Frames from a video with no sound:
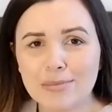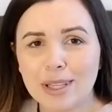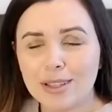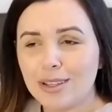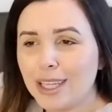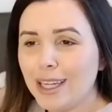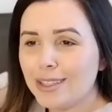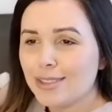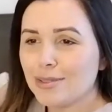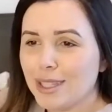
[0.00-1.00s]
my long
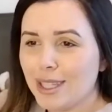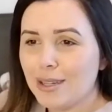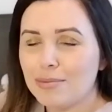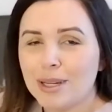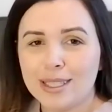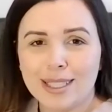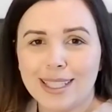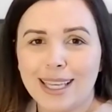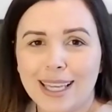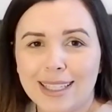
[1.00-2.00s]
hair, so when I got pregnant
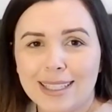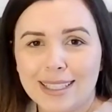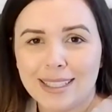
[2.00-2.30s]
again,